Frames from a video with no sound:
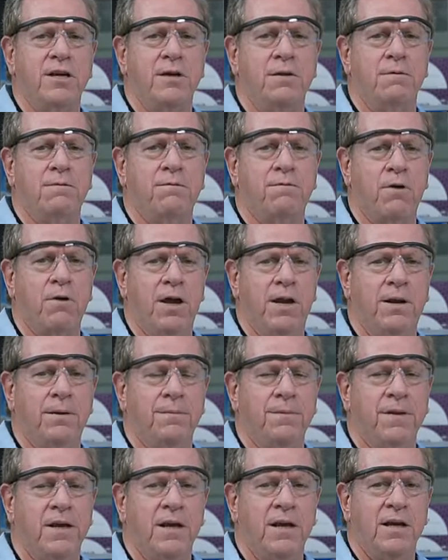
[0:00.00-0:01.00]
of the frit.
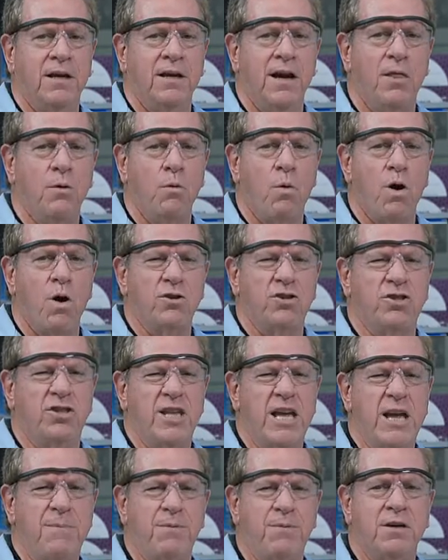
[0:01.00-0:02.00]
In other words,
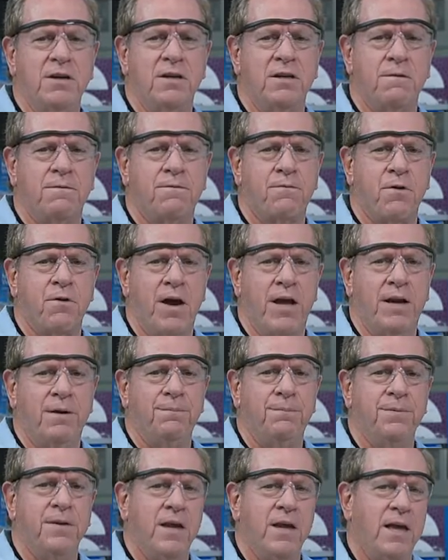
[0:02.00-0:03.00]
deep into the frit,
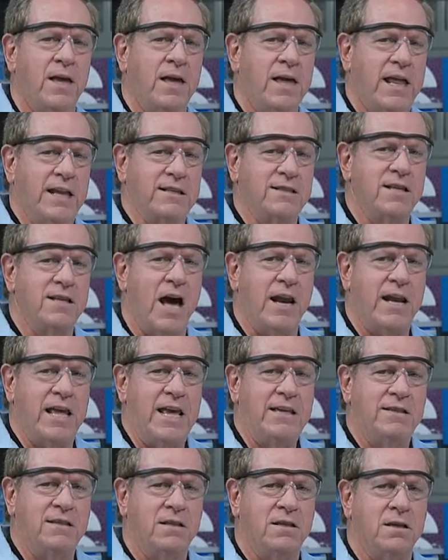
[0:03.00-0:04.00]
and it's not
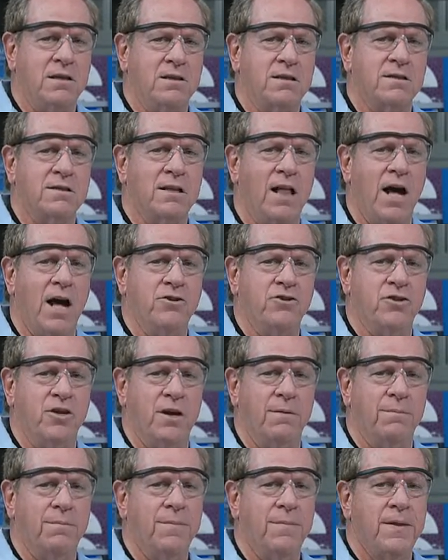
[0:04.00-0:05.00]
easy to dislodge
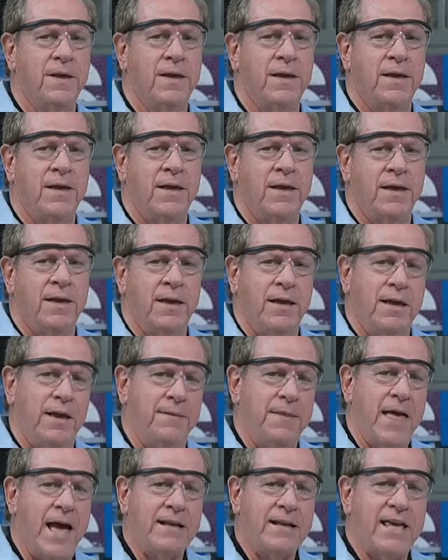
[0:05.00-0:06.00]
them.
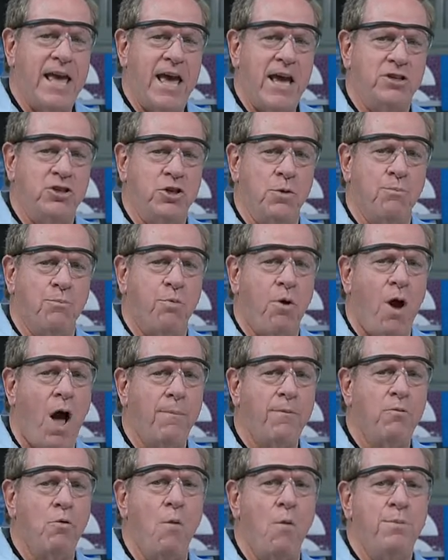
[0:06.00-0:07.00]
In that case, you
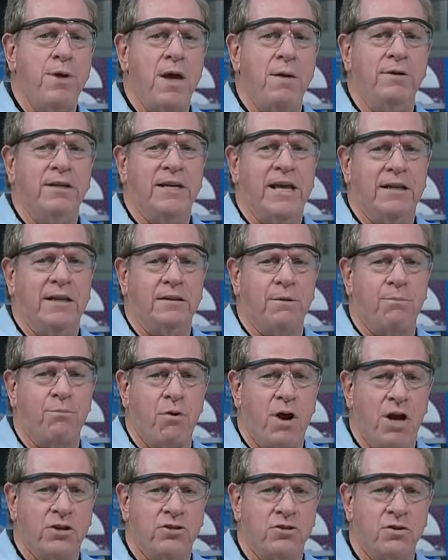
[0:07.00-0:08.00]
probably won't be able to get the
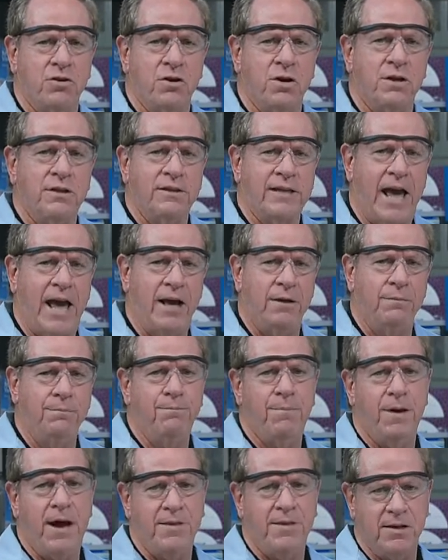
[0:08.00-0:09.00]
pressure down
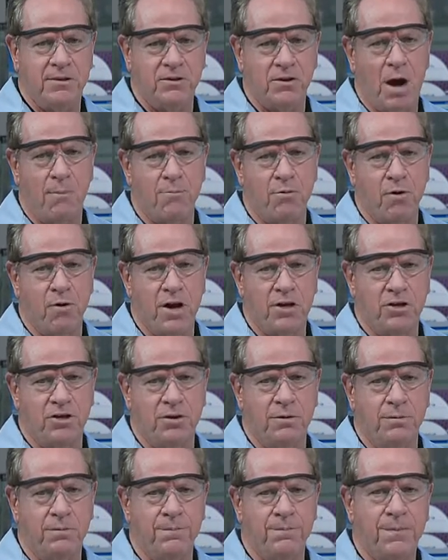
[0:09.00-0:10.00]
by this
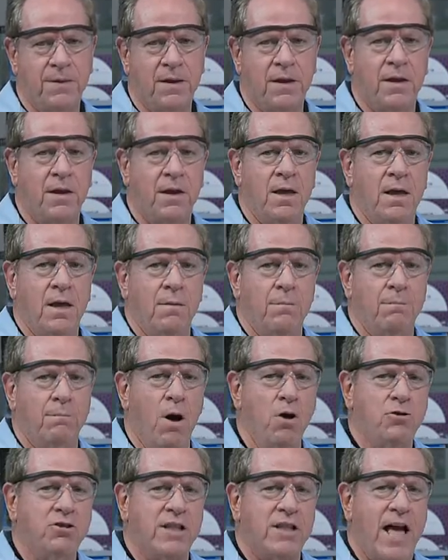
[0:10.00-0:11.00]
operation.
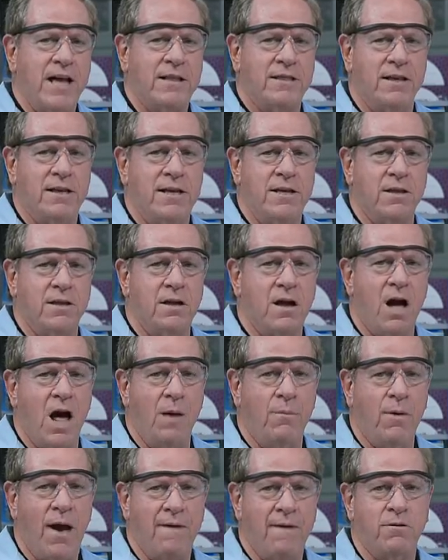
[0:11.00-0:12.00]
Most likely, the
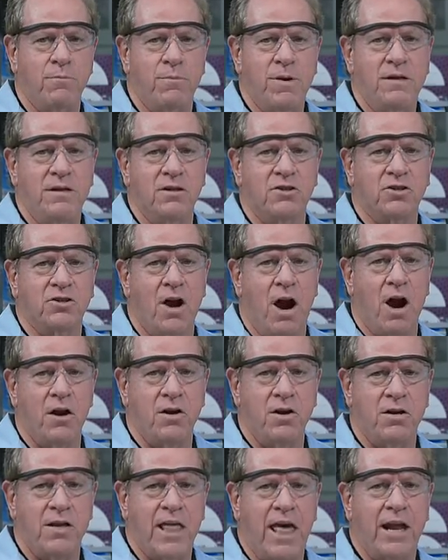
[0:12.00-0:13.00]
column will have to be
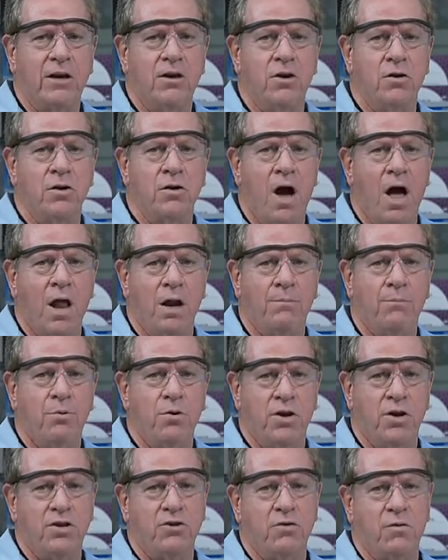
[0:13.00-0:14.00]
discarded and a new column
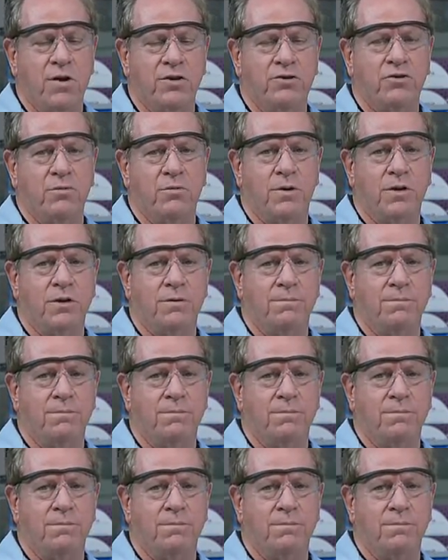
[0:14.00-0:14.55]
put in your instrument.